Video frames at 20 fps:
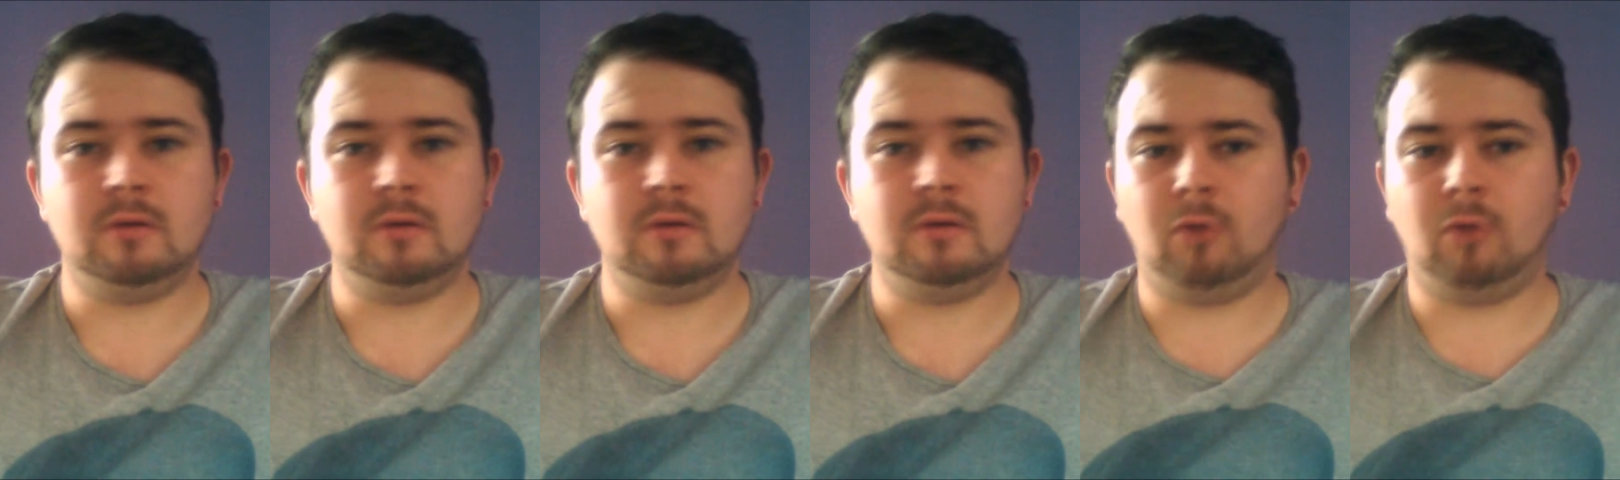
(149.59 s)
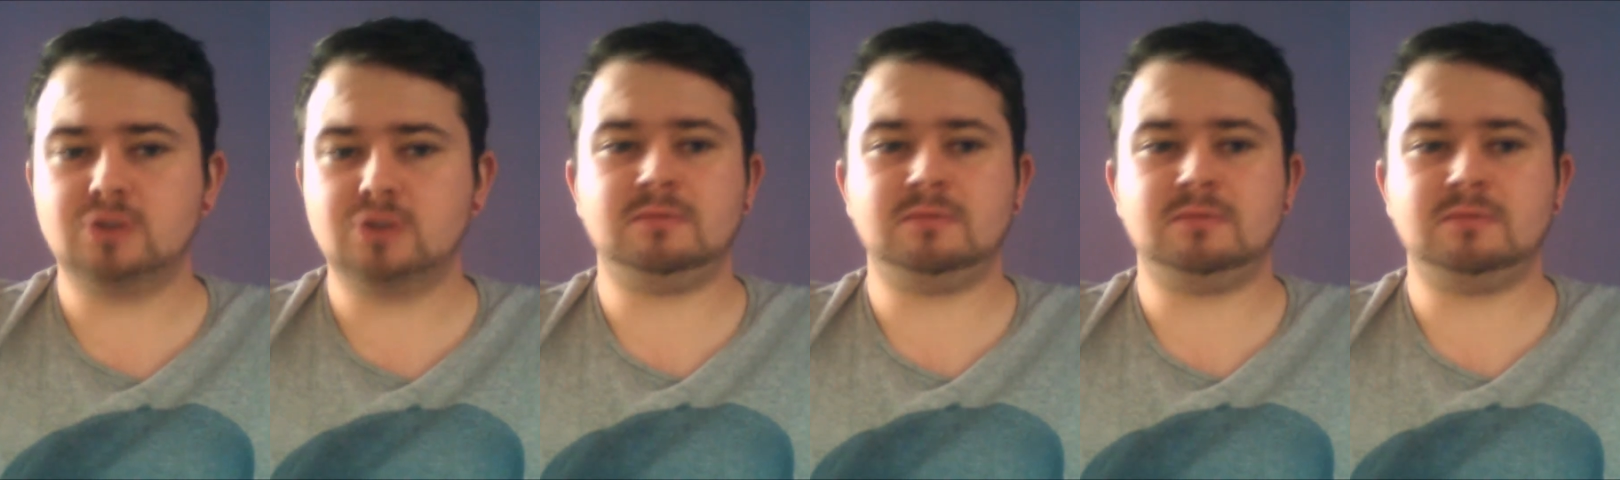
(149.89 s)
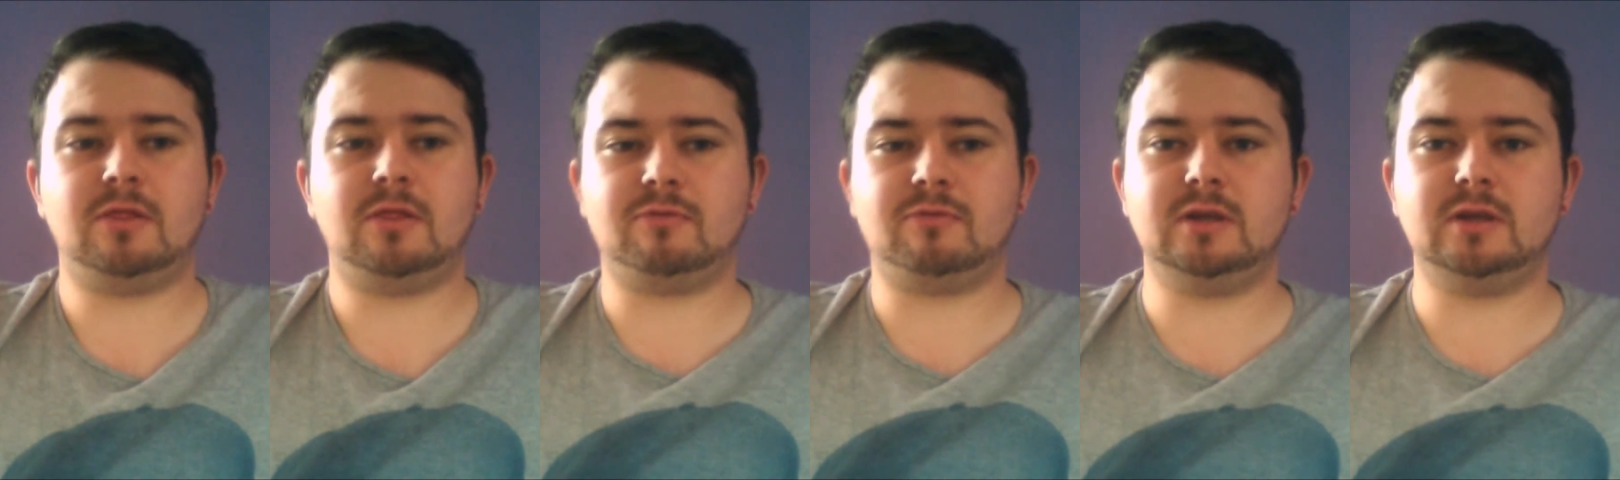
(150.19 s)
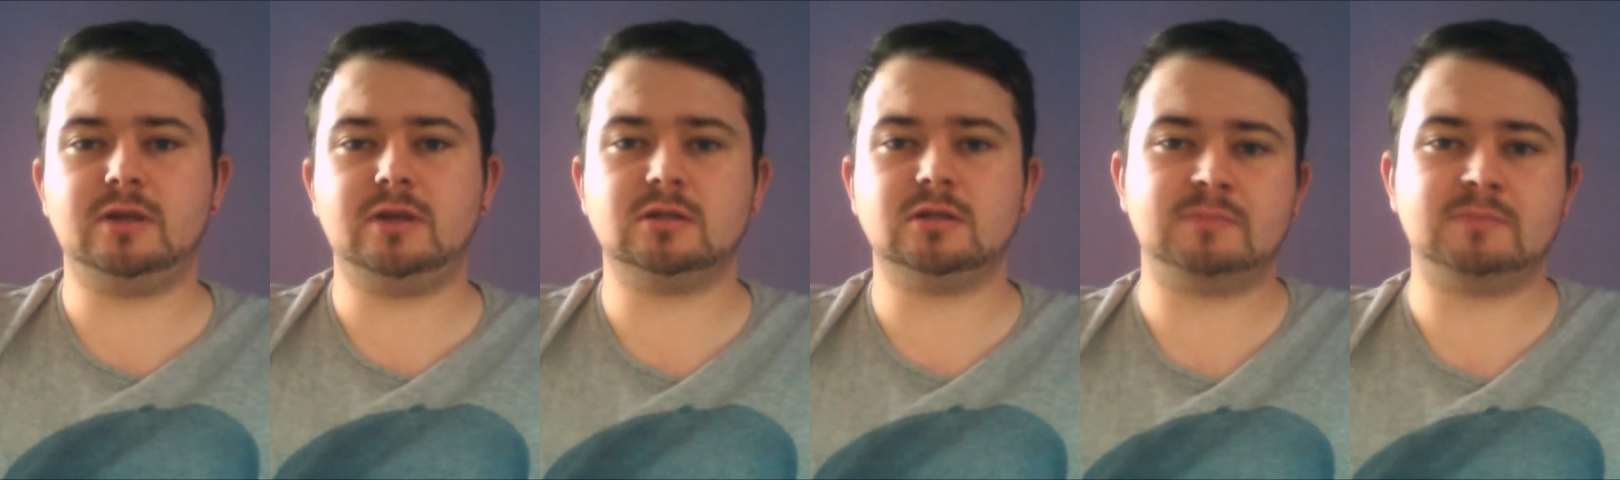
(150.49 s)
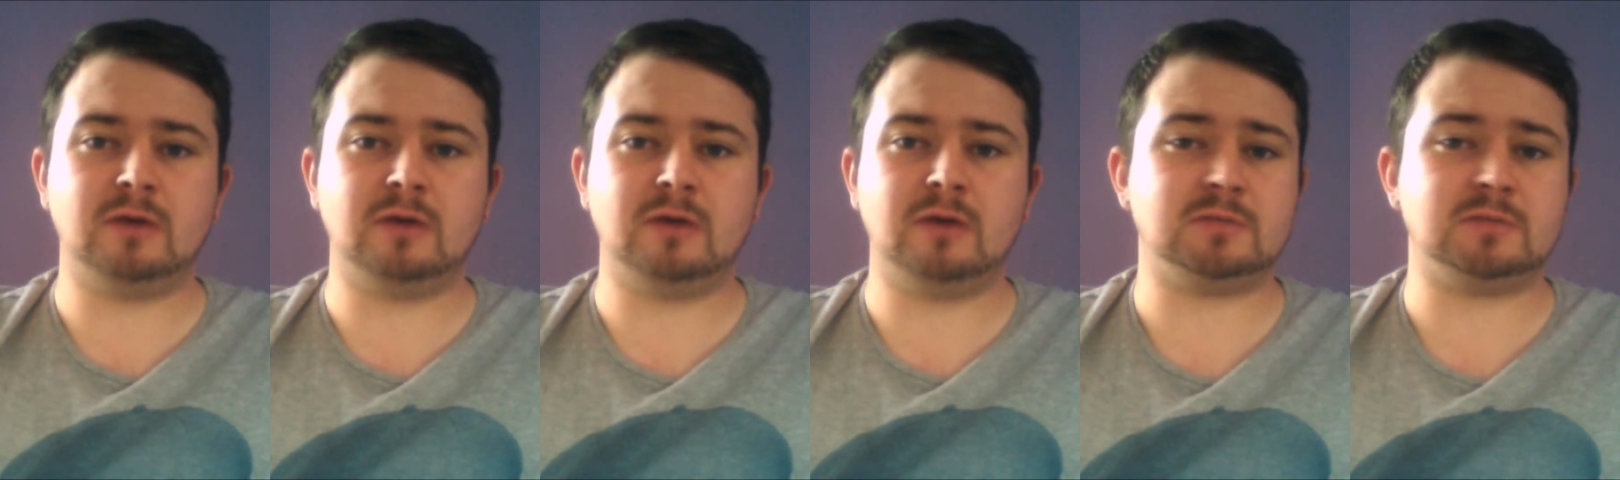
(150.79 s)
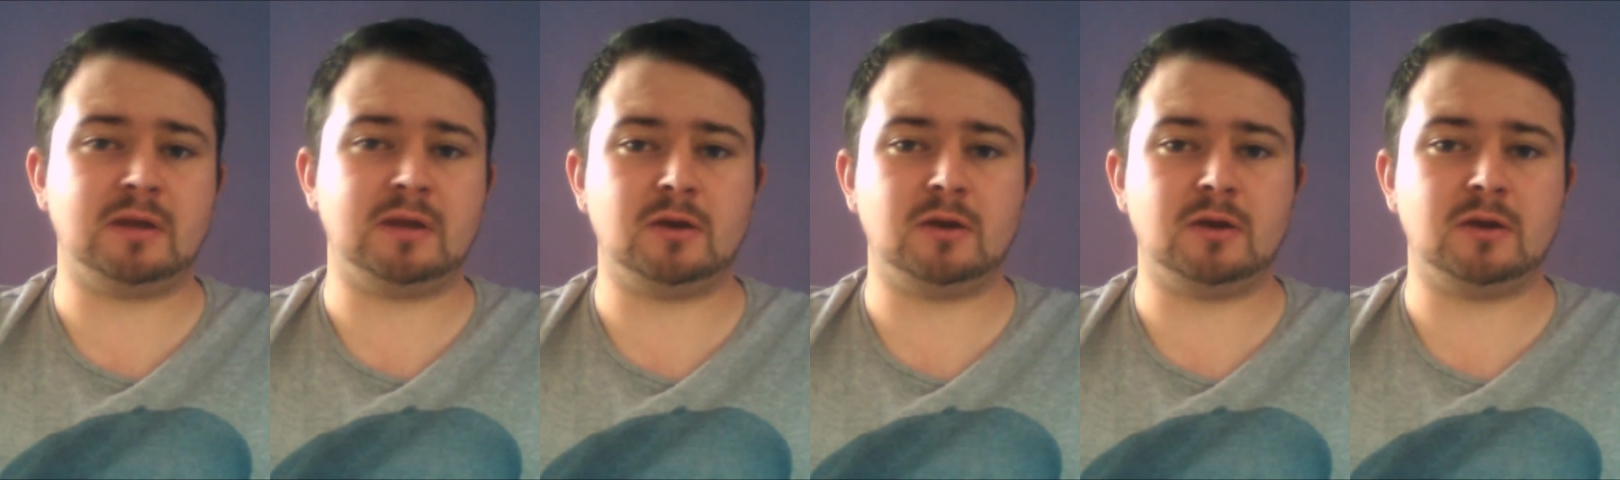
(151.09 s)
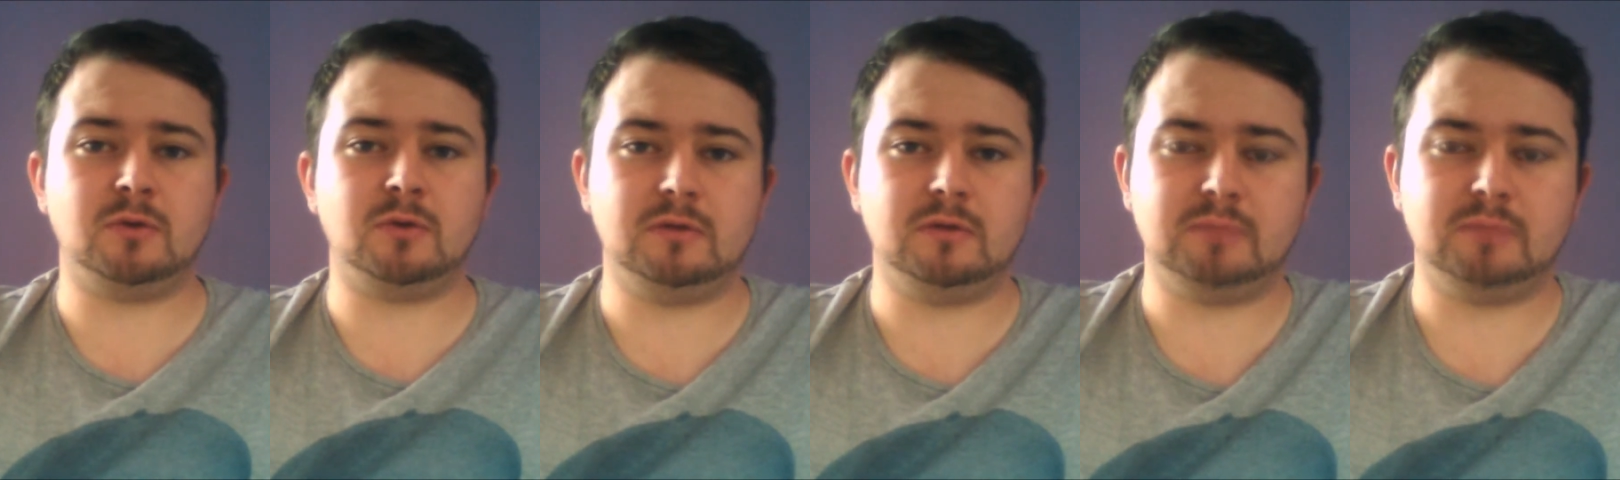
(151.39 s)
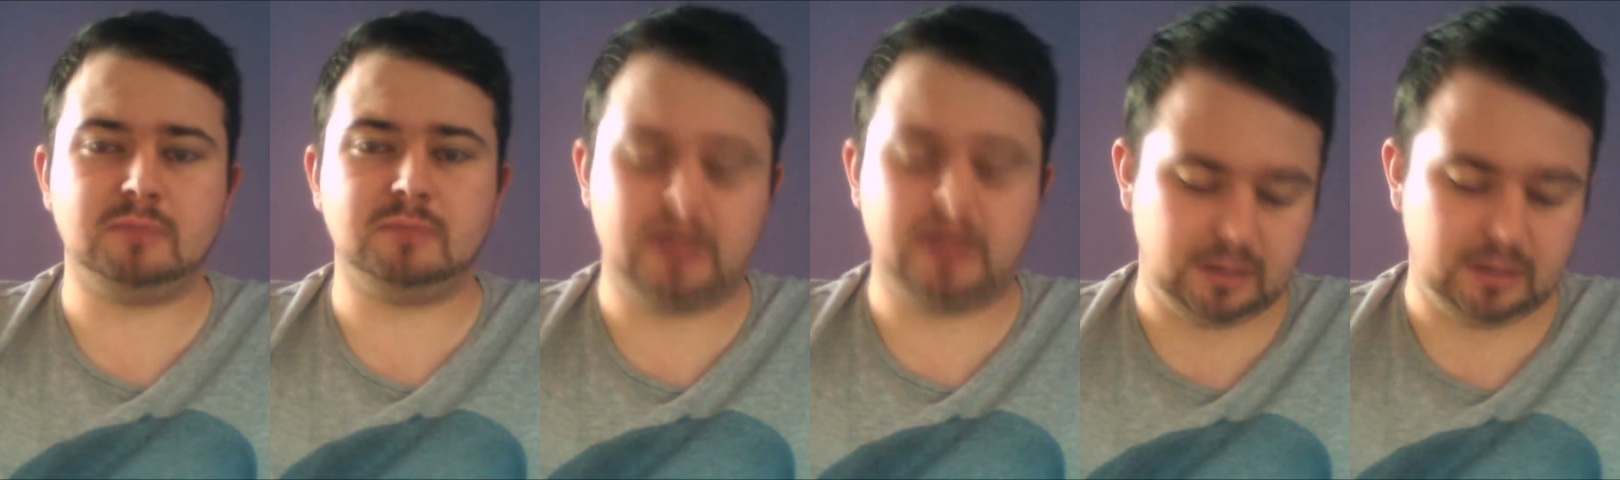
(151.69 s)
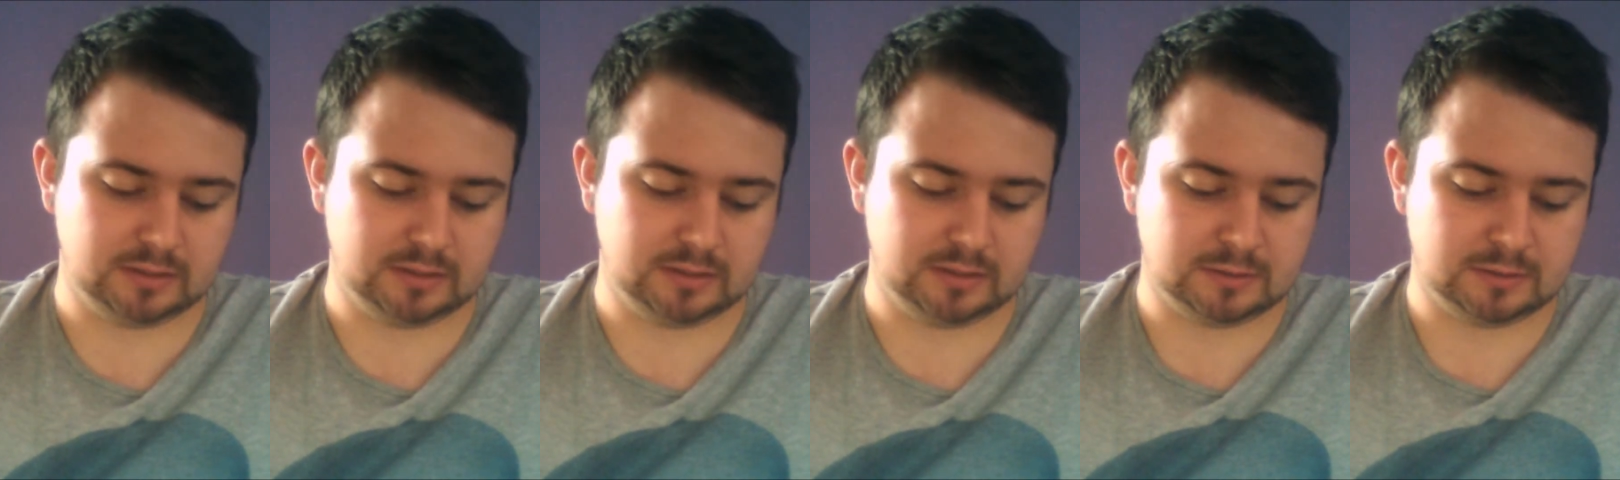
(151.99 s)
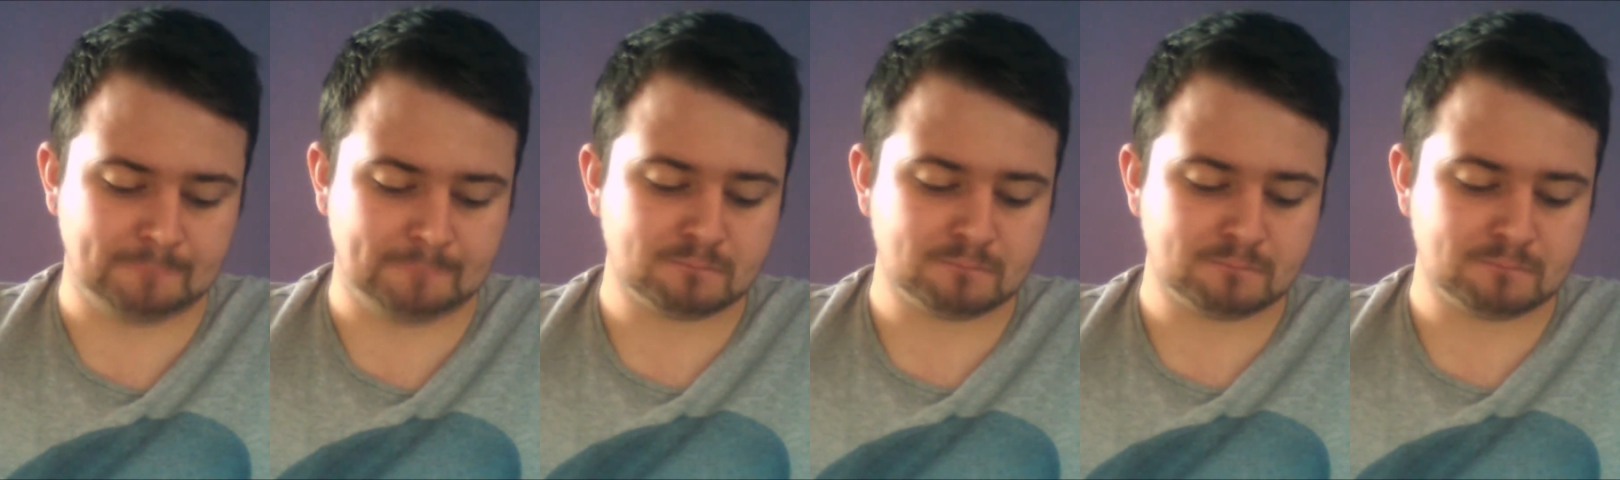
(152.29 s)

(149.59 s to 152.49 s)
possibly 3 good spells depending on who you're playing against.